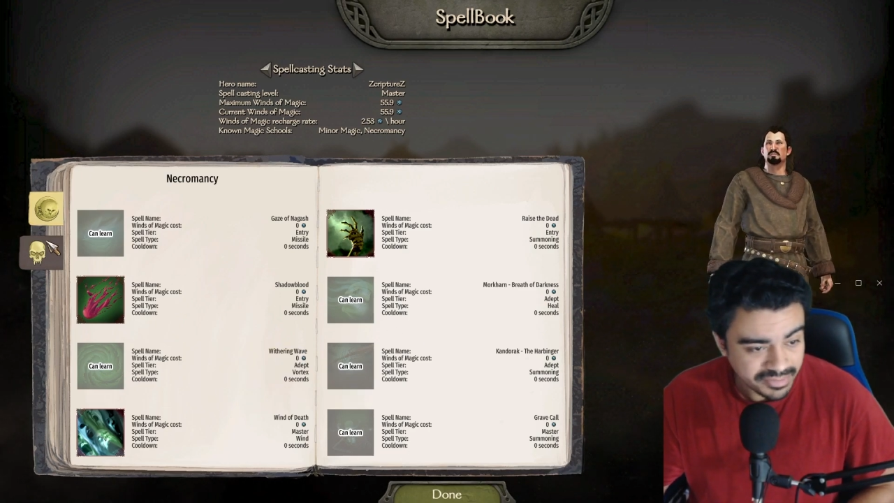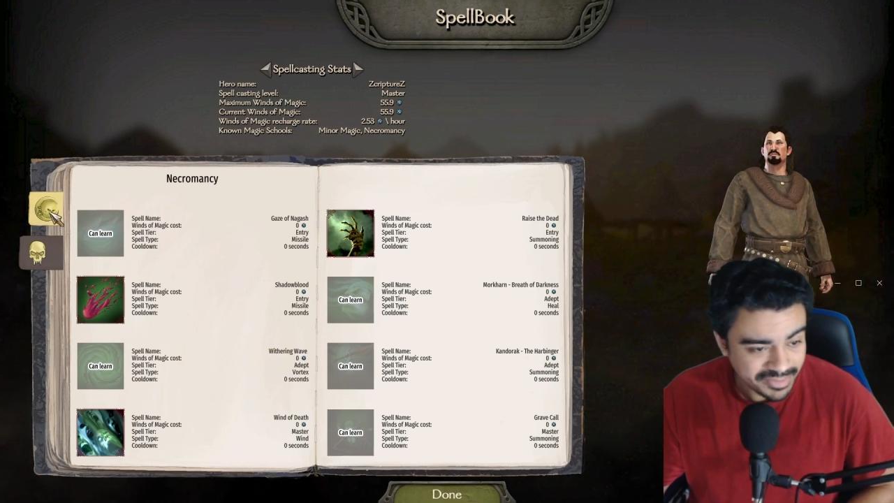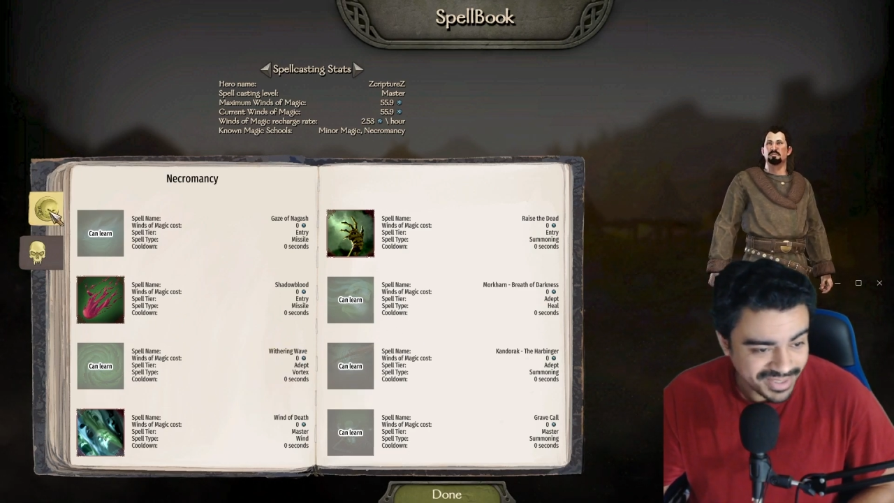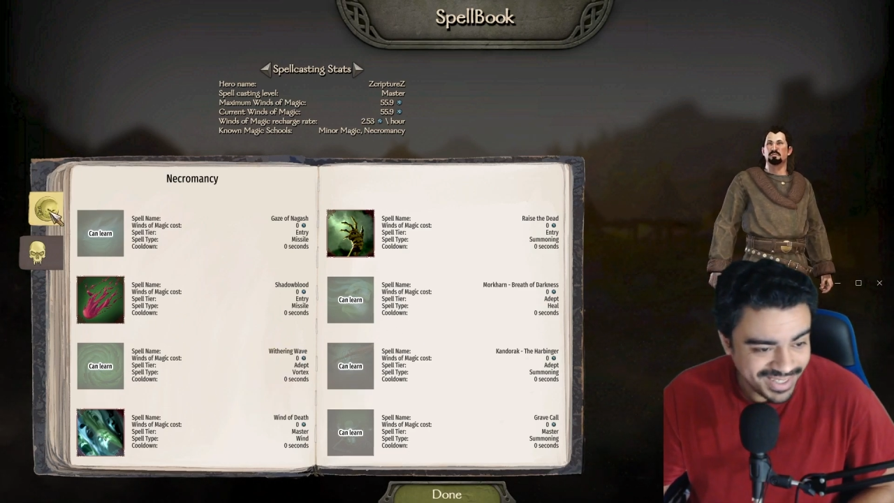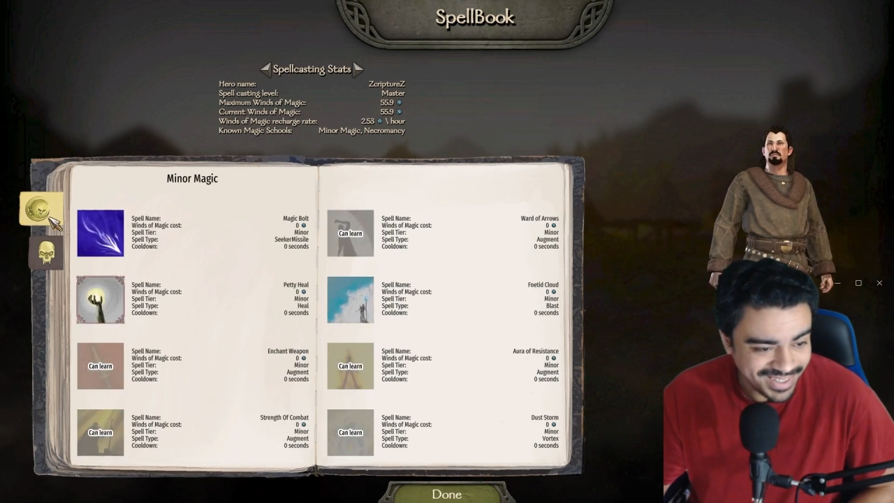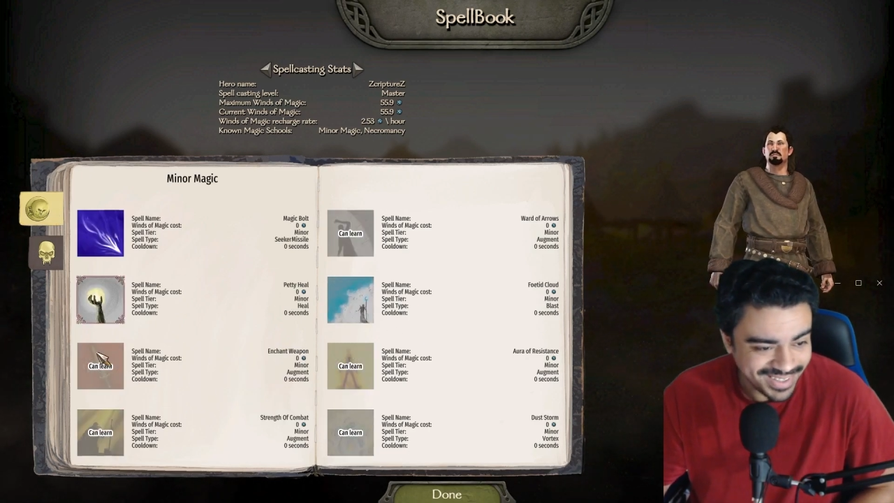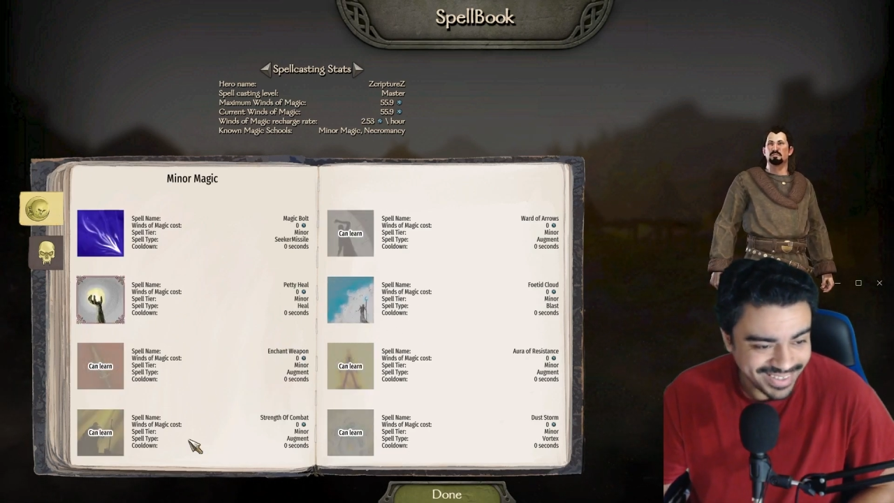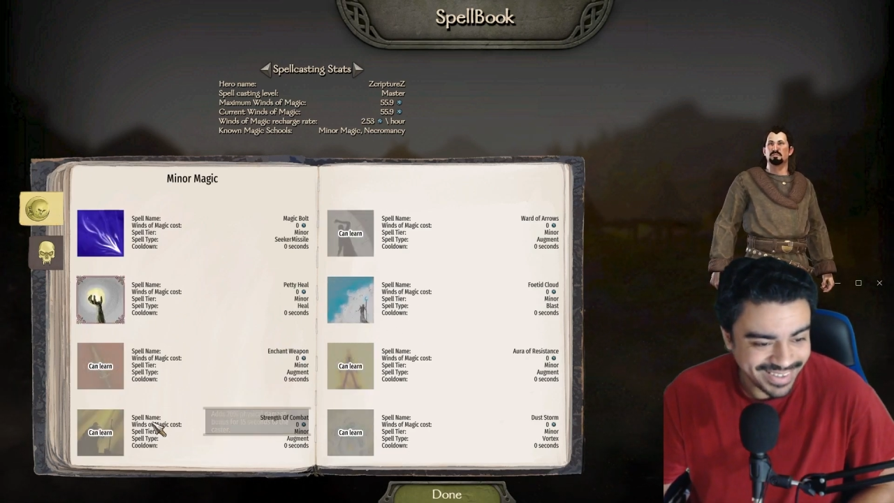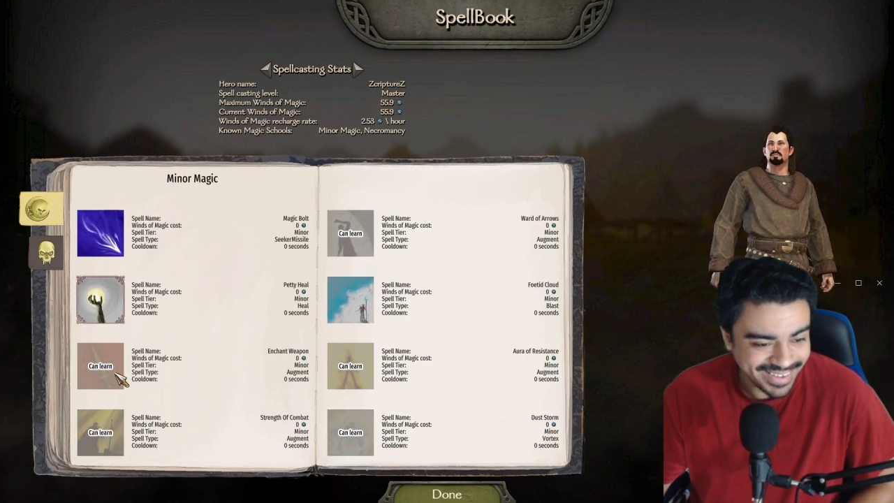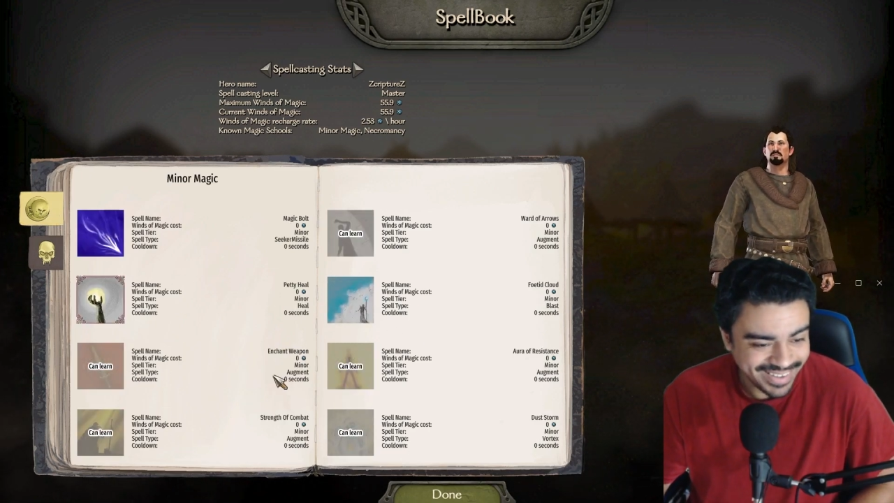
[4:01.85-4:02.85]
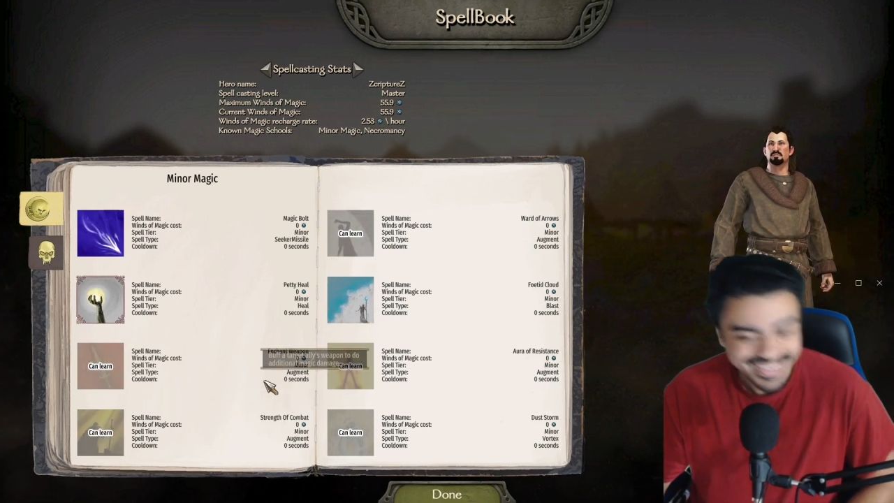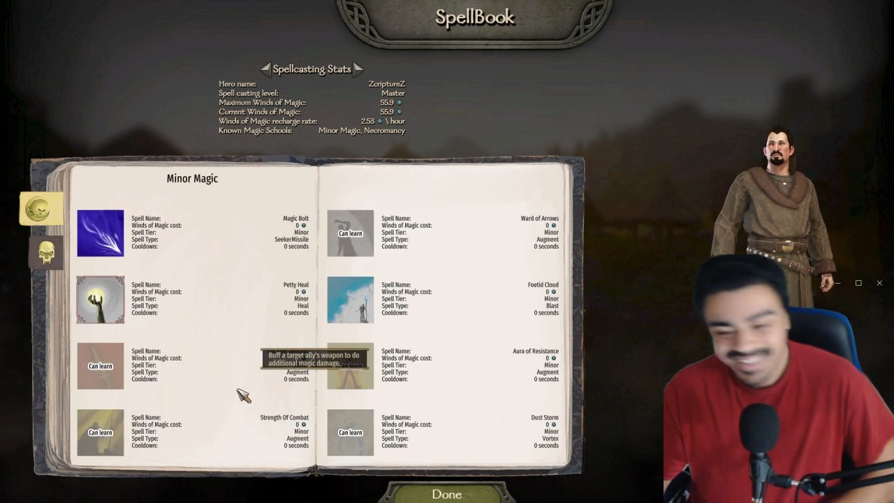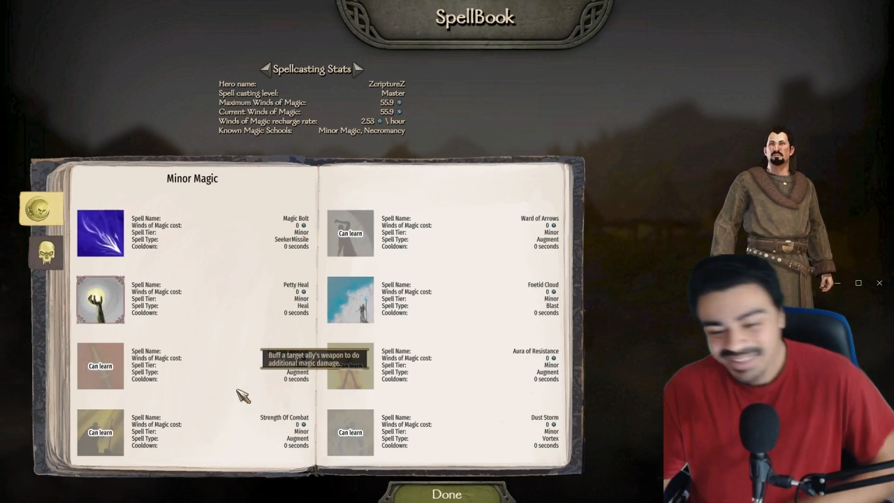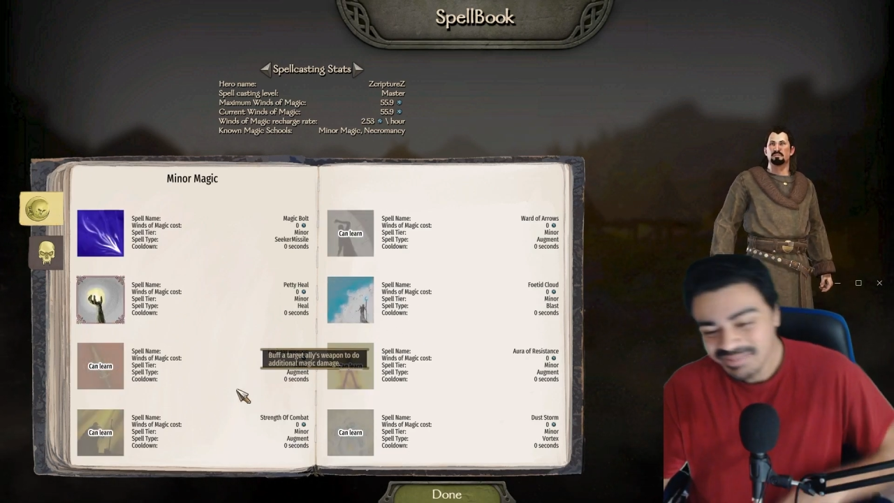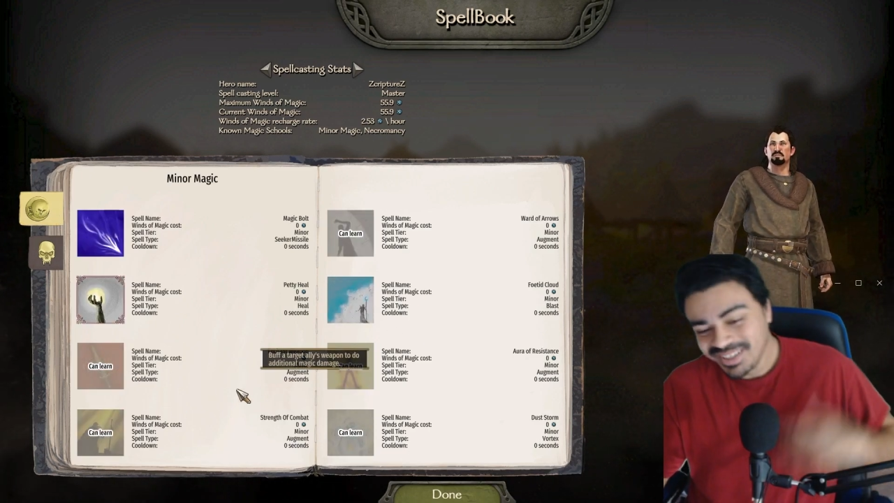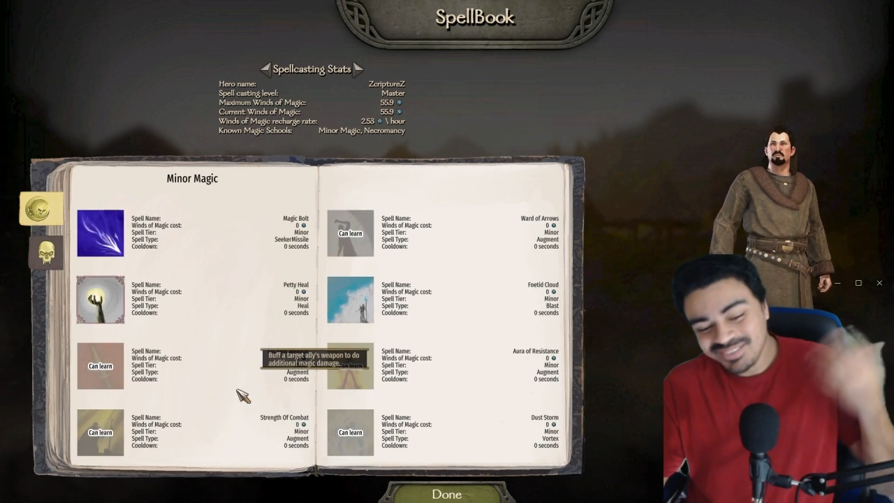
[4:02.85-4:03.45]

but but it's